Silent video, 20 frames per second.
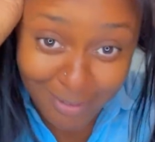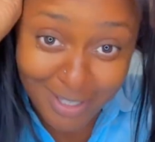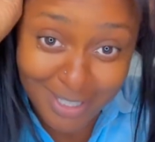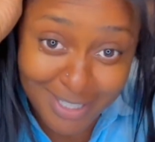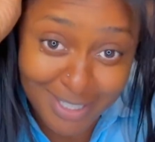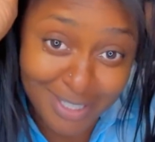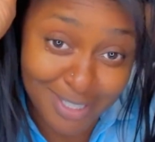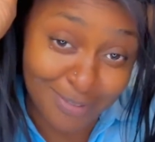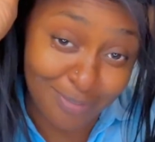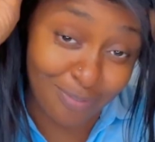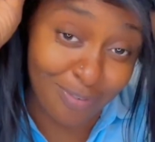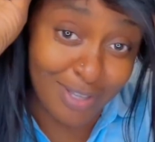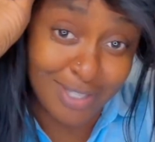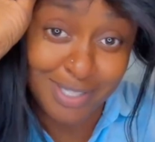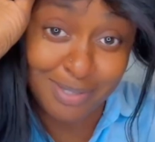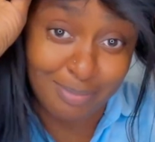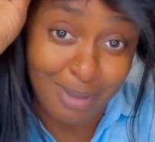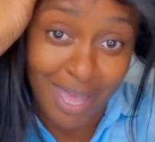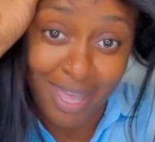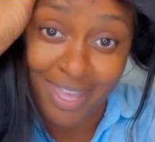this just
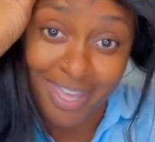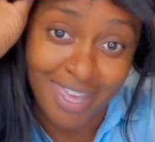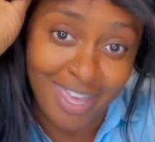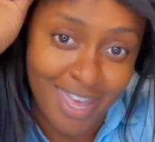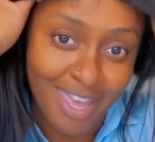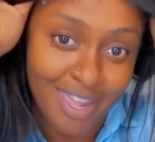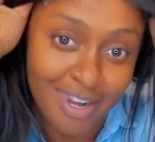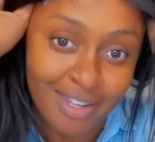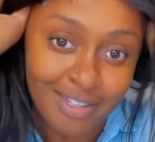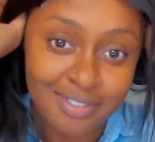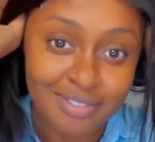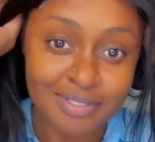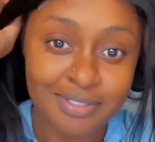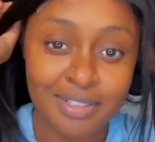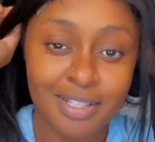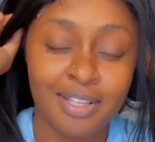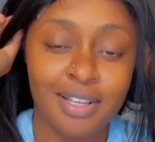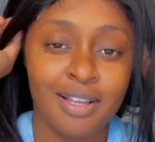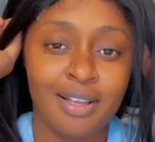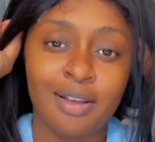fits my head.
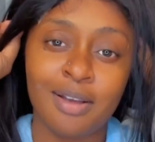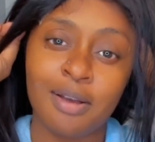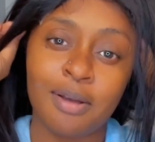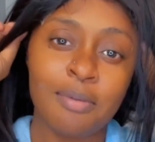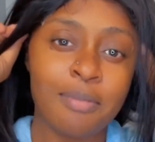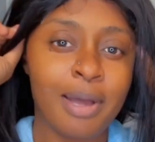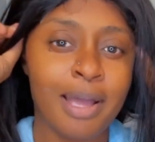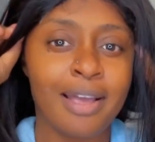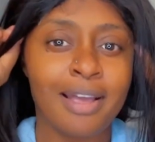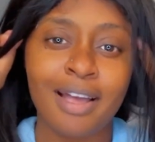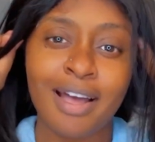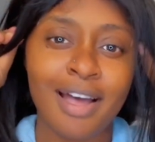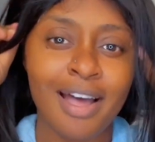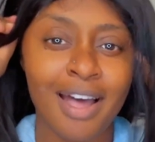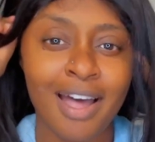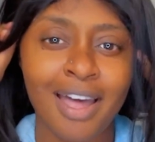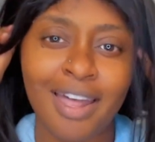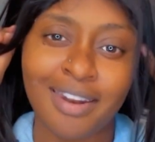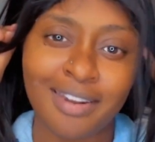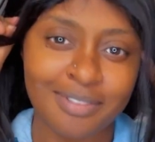Oh my
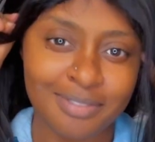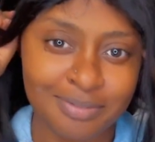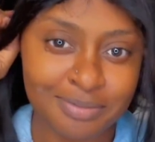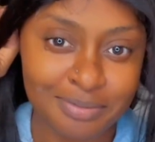God.